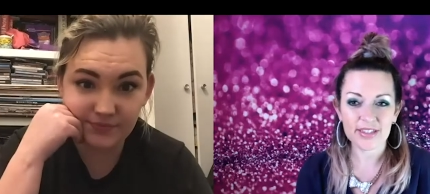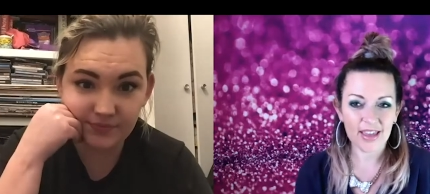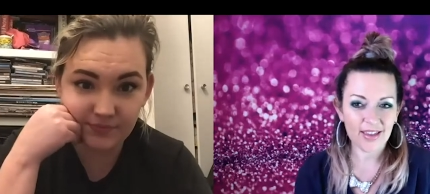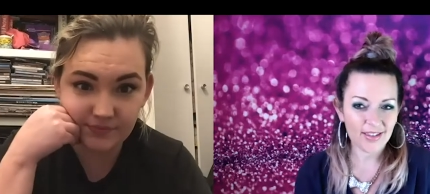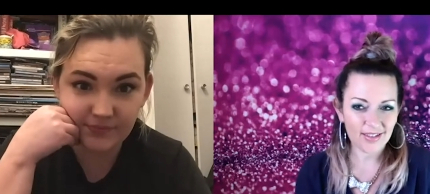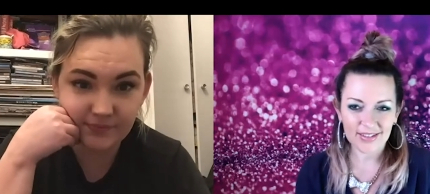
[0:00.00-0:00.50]
Speaker 1: like
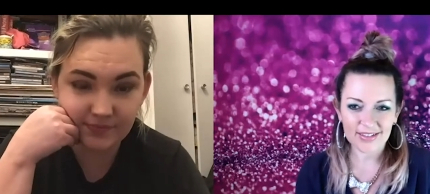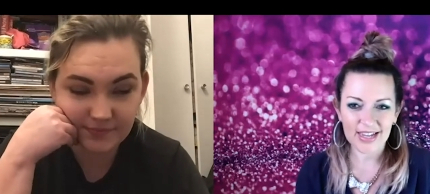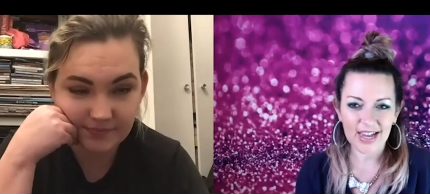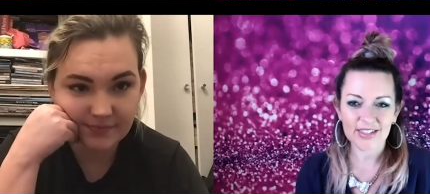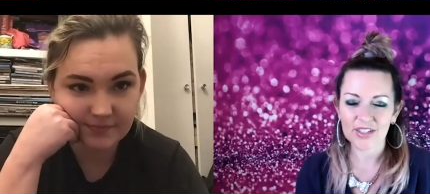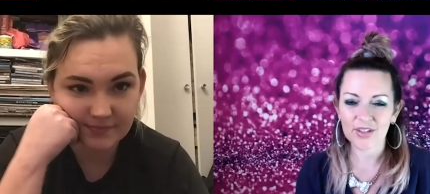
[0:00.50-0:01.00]
a
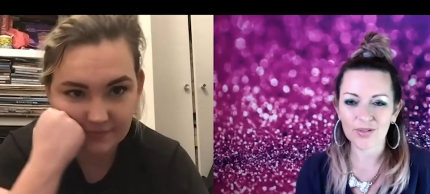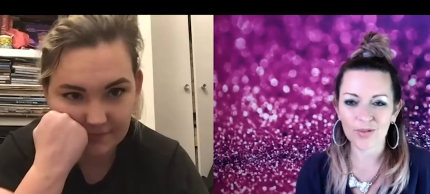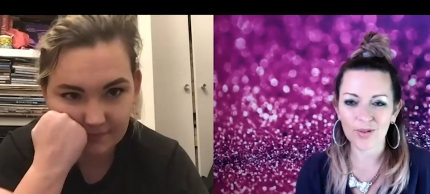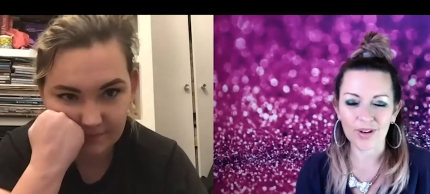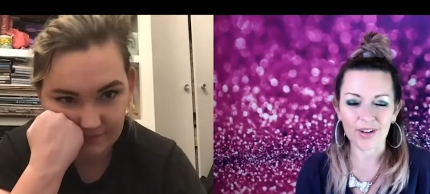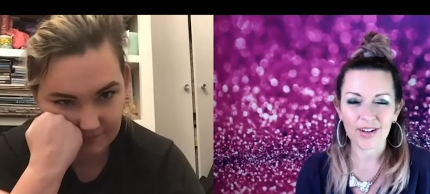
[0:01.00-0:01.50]
tattoo
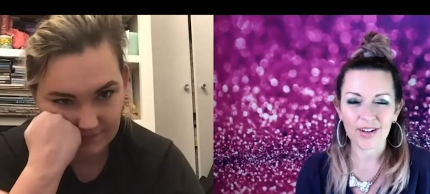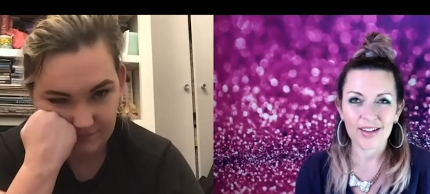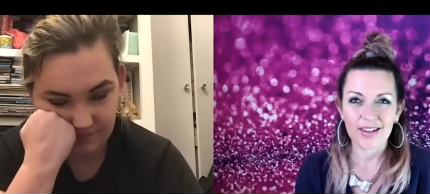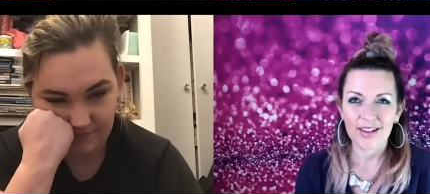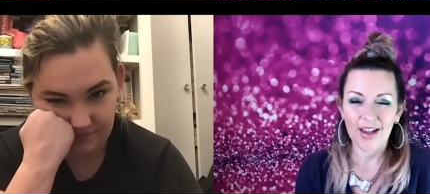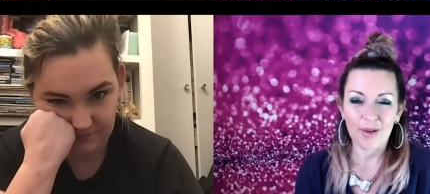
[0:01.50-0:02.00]
or
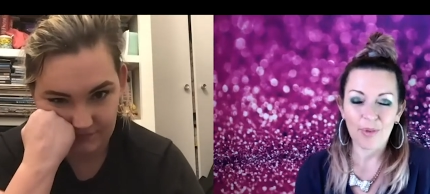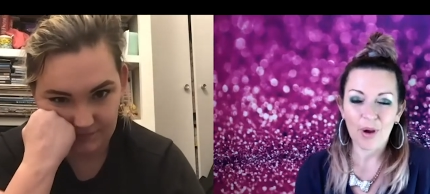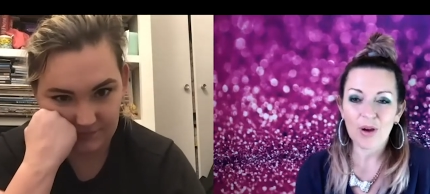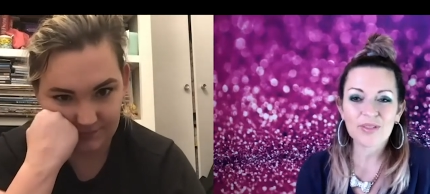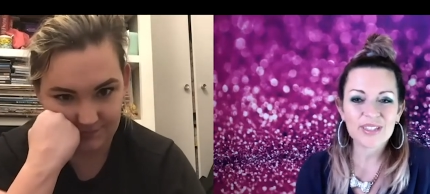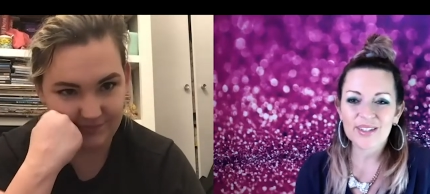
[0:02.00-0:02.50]
a
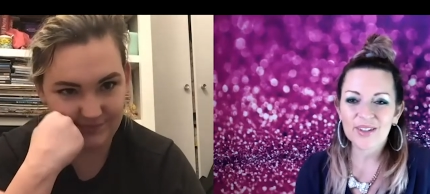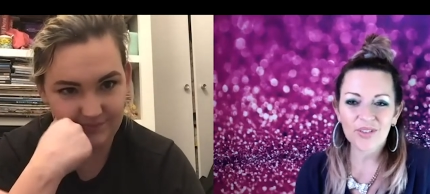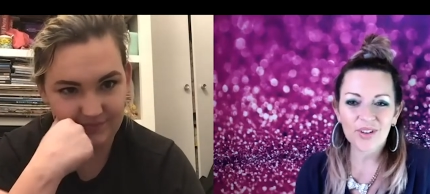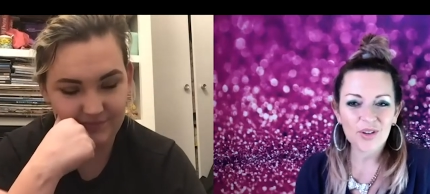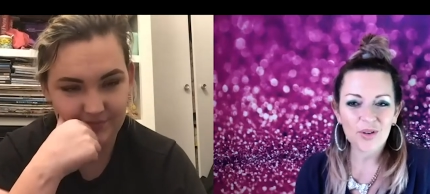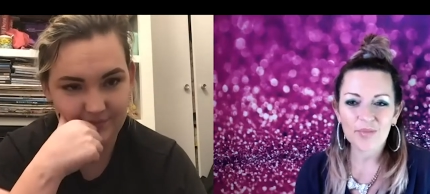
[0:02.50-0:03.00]
post-it note on
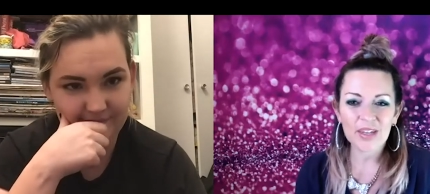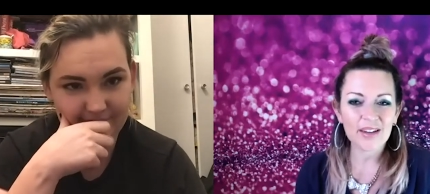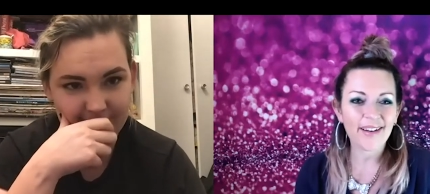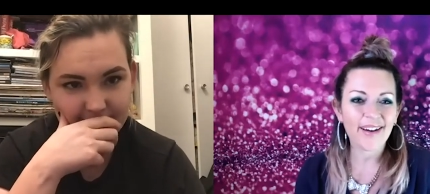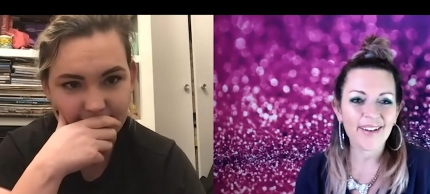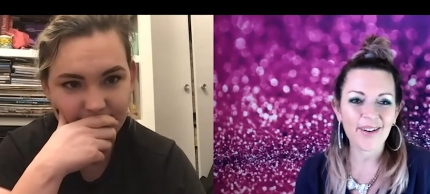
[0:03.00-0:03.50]
your
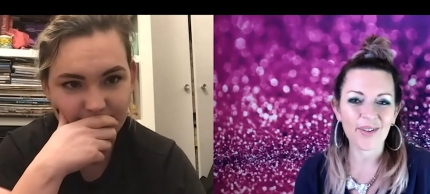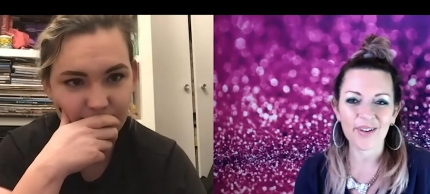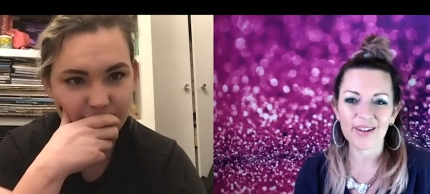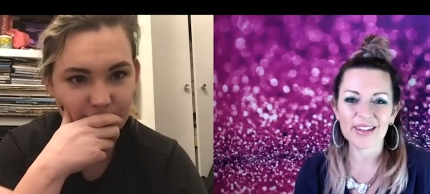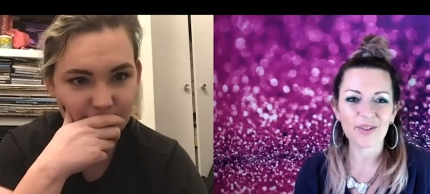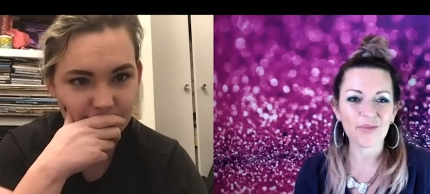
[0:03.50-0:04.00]
mirror or
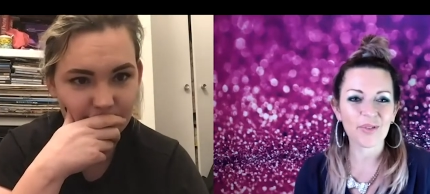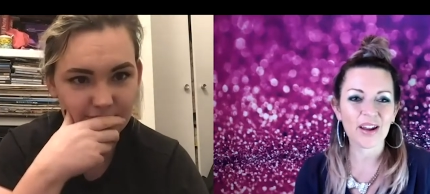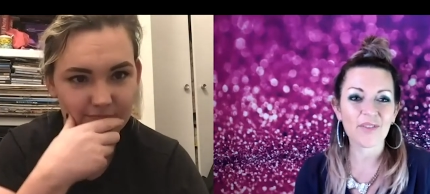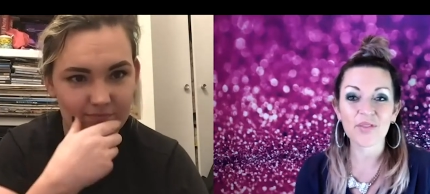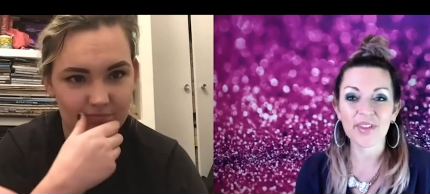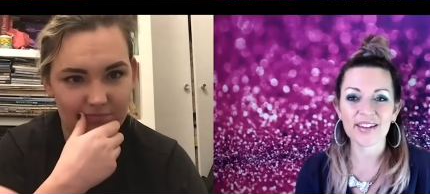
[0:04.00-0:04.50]
you know
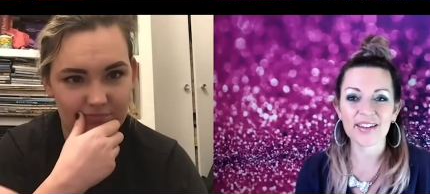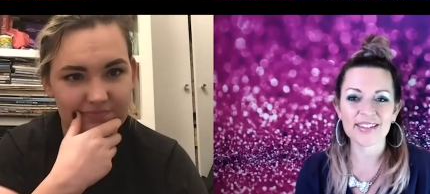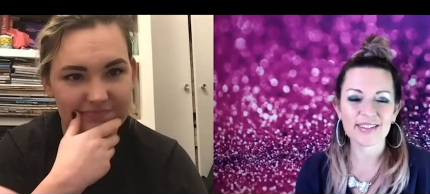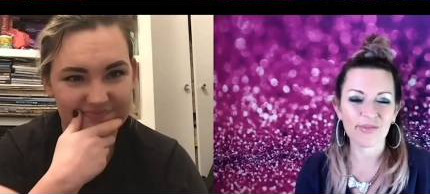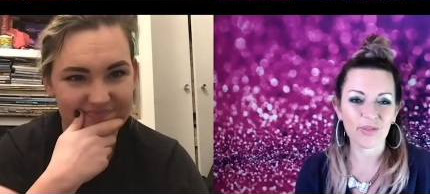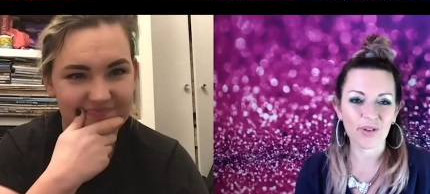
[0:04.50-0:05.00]
whatever that is
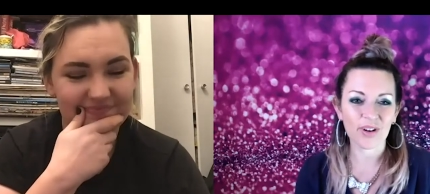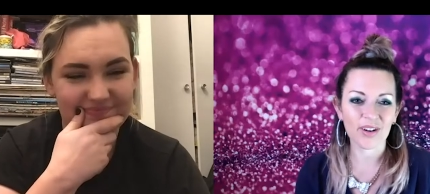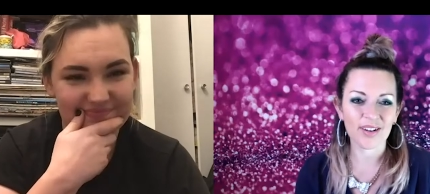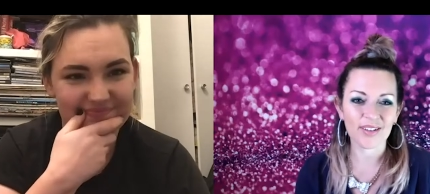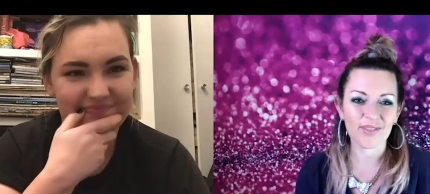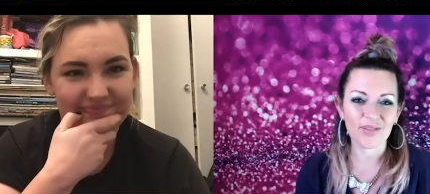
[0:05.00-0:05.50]
for
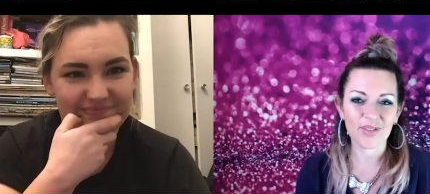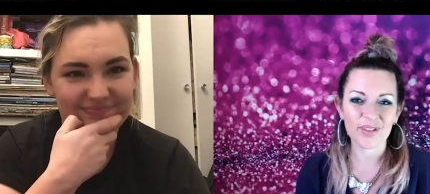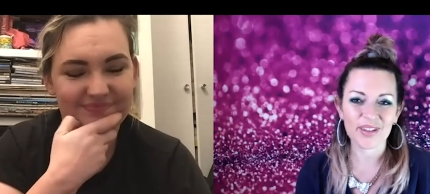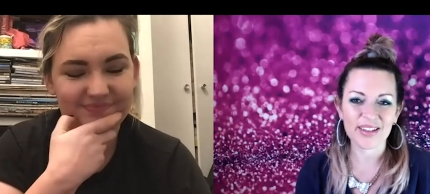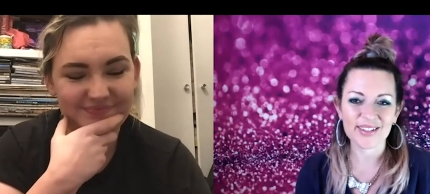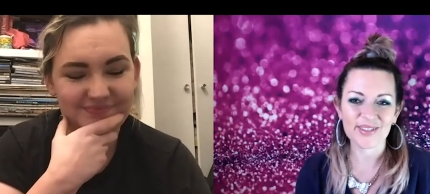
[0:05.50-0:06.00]
for the
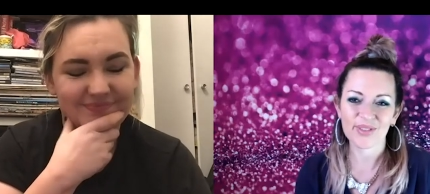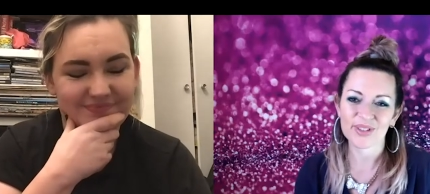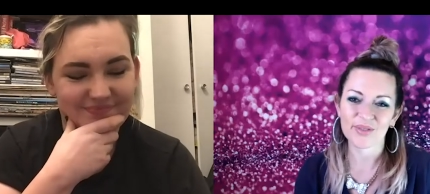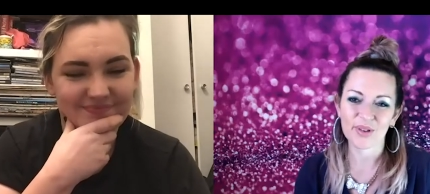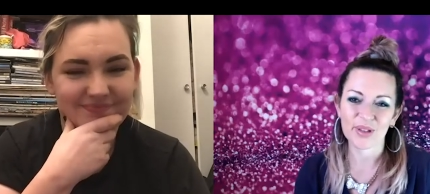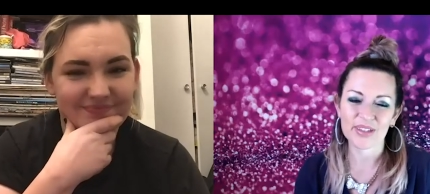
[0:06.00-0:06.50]

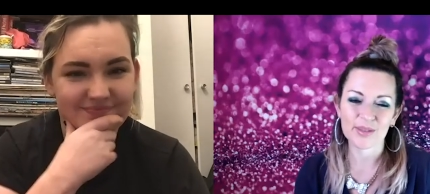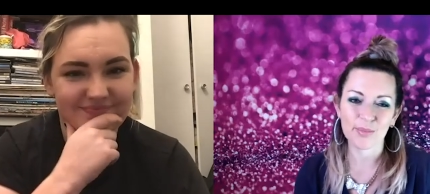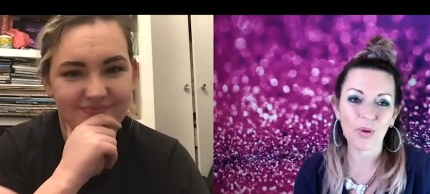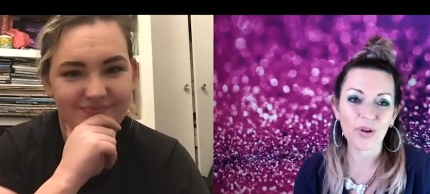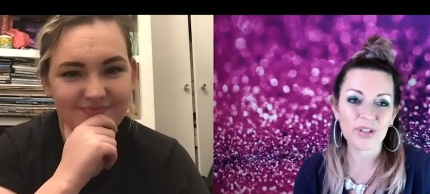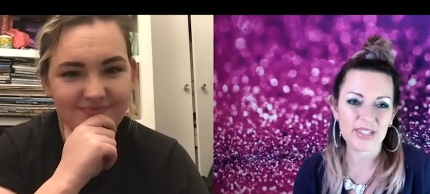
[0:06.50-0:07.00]
individual it's
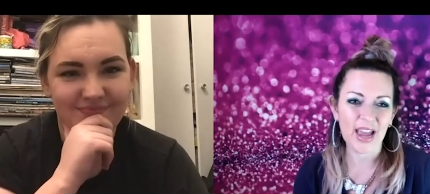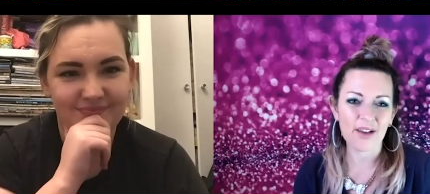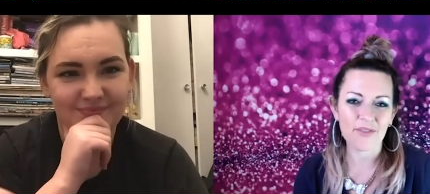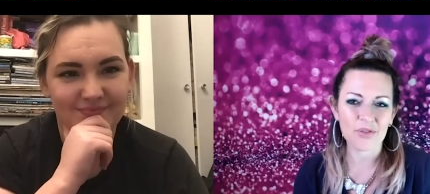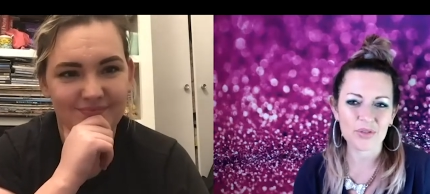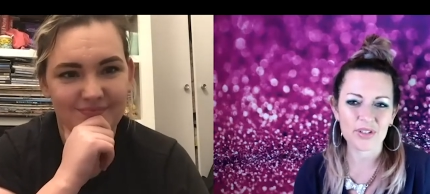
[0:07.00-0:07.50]
important to have
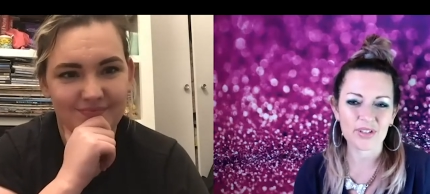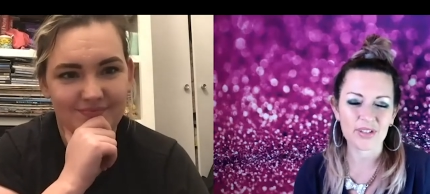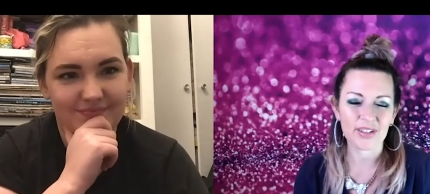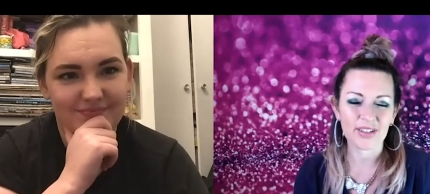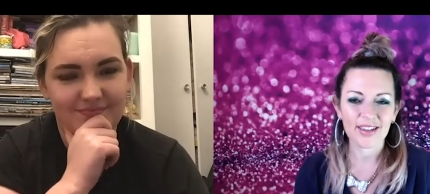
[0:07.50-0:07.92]
those little